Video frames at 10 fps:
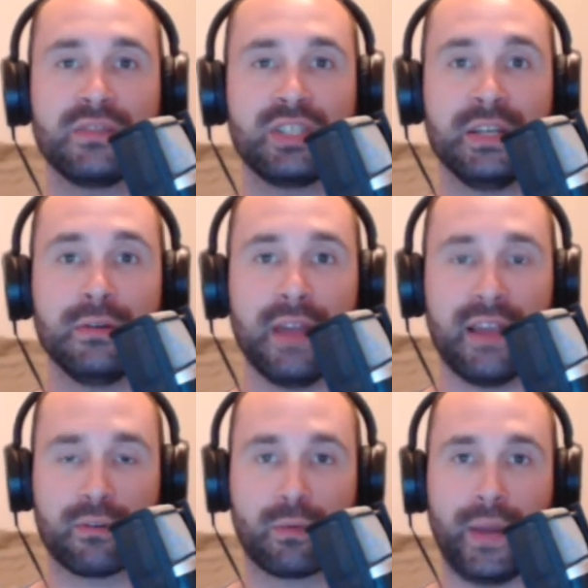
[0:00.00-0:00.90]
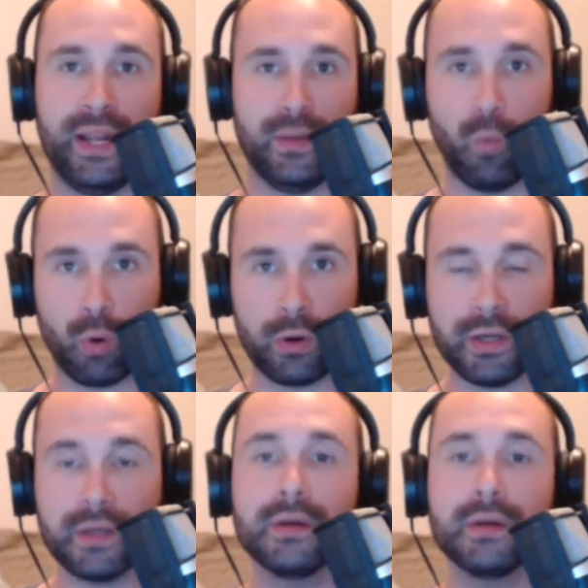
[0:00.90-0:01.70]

of S.H.I.E.L.D. as Grant Ward.